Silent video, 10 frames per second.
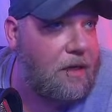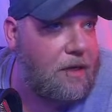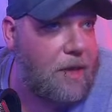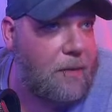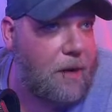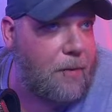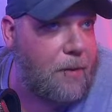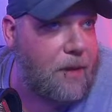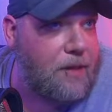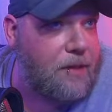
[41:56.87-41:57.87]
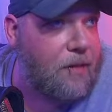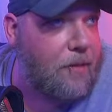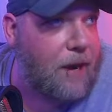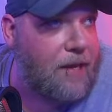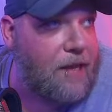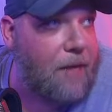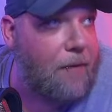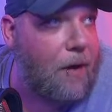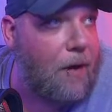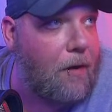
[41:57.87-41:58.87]
WWE is going to right that
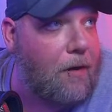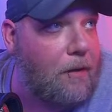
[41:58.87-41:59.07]
wrong.